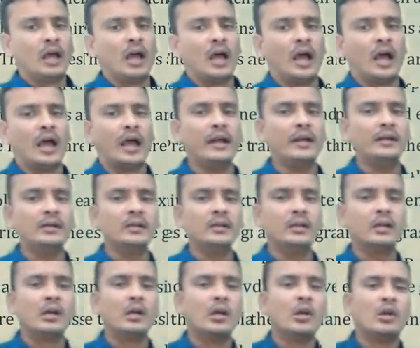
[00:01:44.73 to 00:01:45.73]

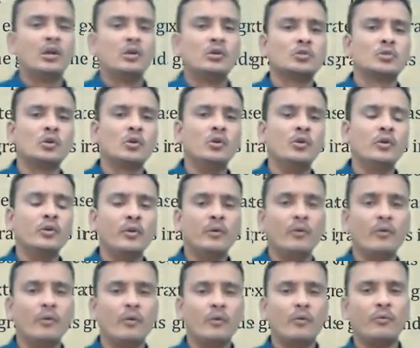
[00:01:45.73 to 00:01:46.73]
And
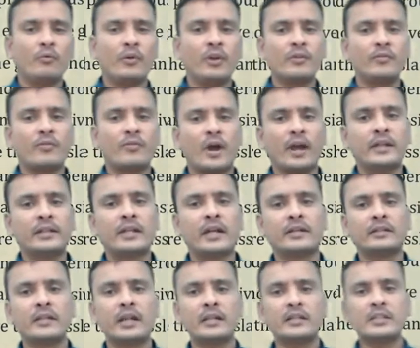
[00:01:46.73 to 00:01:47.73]
so we find
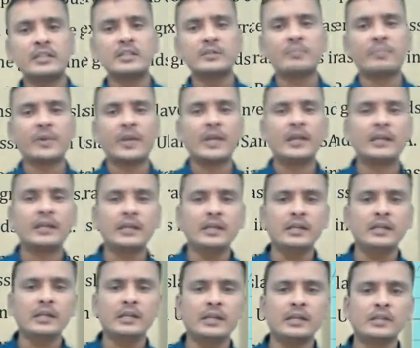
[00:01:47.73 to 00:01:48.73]
that this
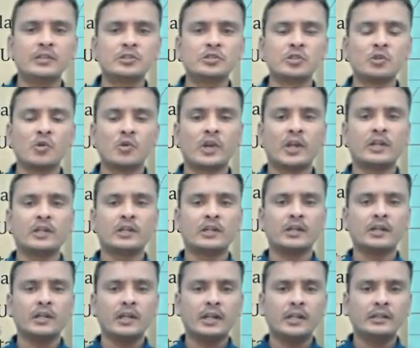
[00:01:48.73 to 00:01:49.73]
prairie is
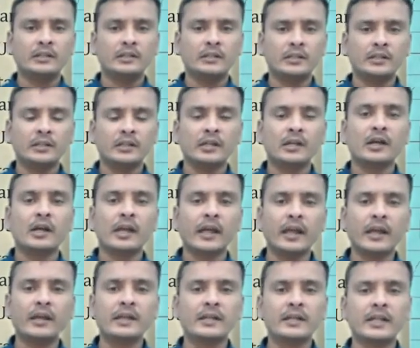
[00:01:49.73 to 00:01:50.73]
located in the
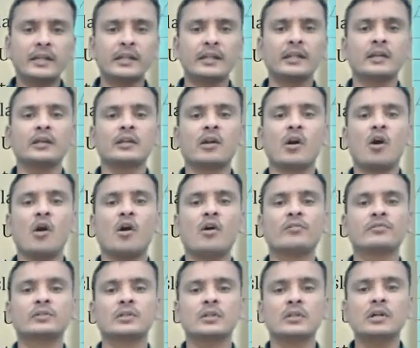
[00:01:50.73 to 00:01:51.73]
interior
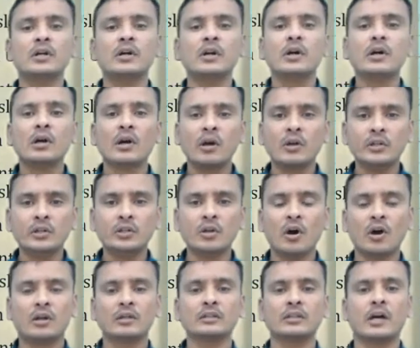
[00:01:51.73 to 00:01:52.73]
of the
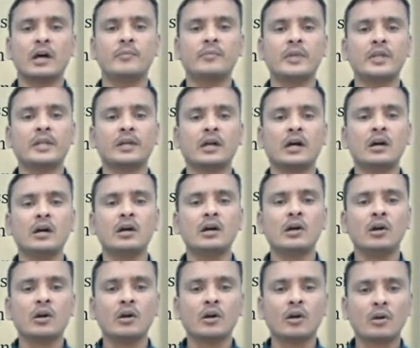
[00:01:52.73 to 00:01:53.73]
North
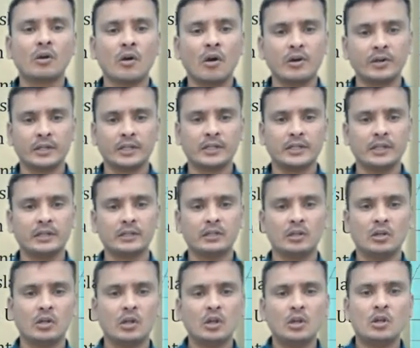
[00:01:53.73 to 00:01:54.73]
America
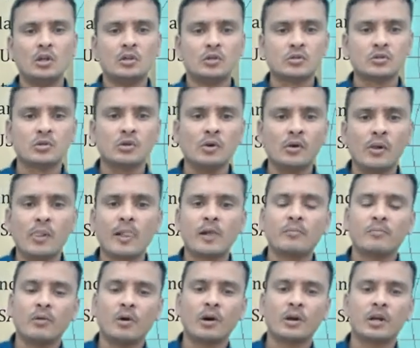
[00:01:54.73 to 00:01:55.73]
continent.
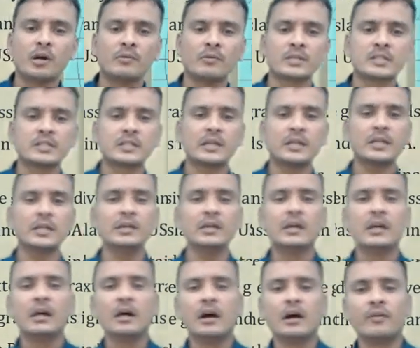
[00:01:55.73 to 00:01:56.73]
So for our study,
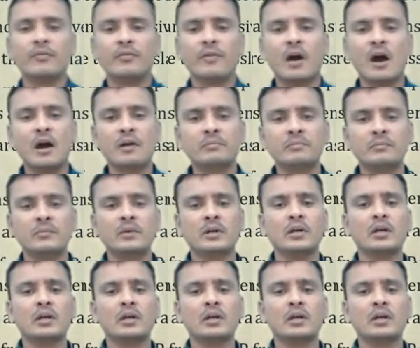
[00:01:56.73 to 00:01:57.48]
a farm